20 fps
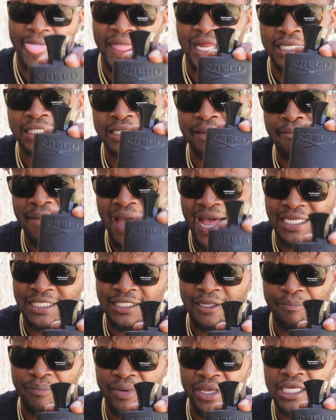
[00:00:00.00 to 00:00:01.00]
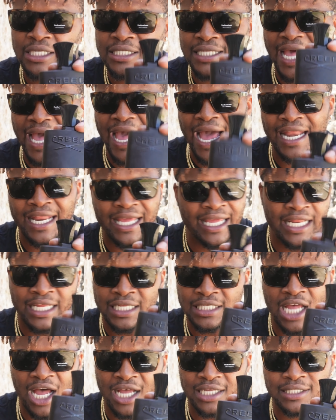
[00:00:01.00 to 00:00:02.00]
it is a masterpiece and it
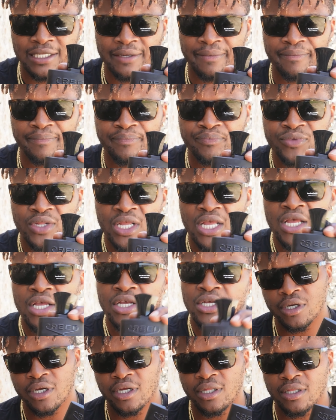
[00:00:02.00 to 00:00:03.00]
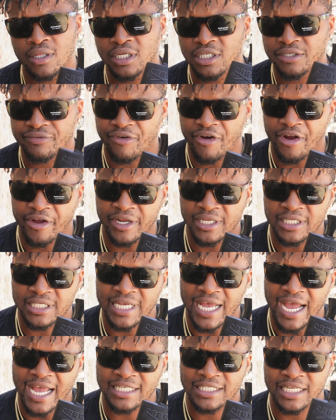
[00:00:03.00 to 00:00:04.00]
is awesome this fragrance
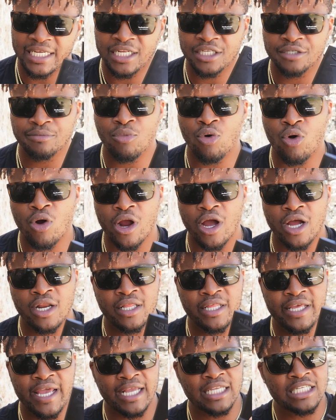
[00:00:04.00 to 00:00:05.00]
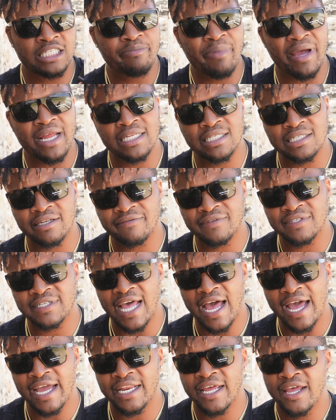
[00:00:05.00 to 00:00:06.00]
guys it is more on the expensive
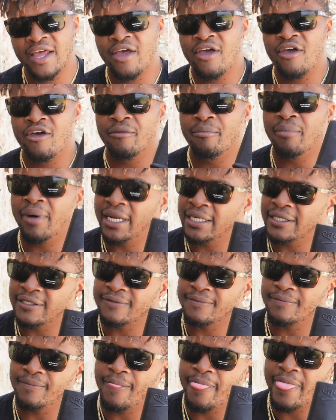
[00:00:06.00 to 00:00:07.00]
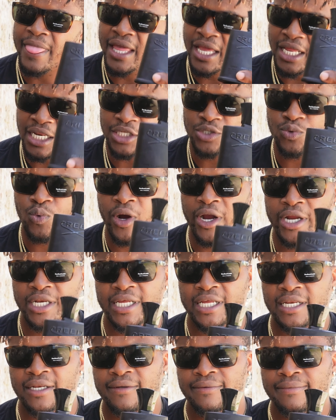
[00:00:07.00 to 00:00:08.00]
side but it is worth
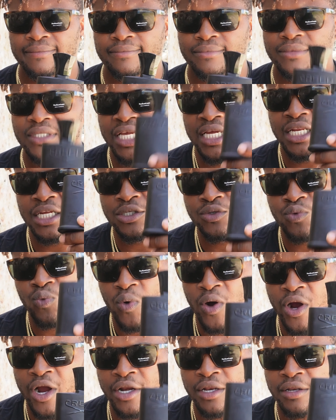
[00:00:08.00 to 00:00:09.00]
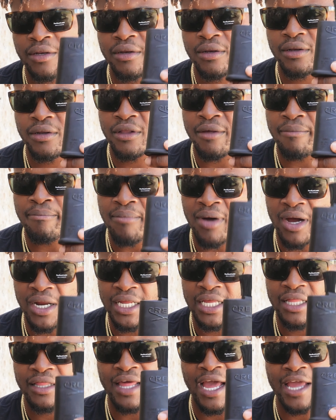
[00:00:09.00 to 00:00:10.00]
it. It is worth the
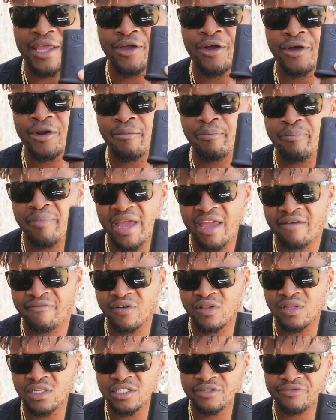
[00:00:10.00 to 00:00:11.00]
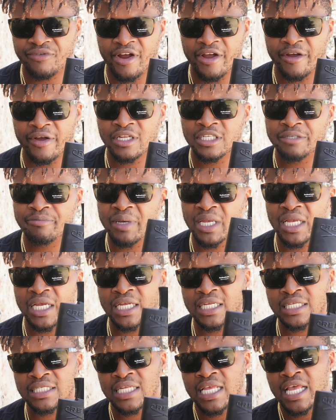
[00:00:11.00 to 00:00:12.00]
money that you're going to pay for this fragrance
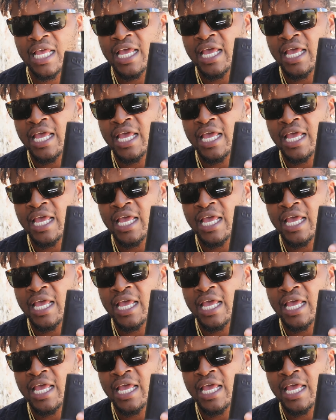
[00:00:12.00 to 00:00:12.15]
because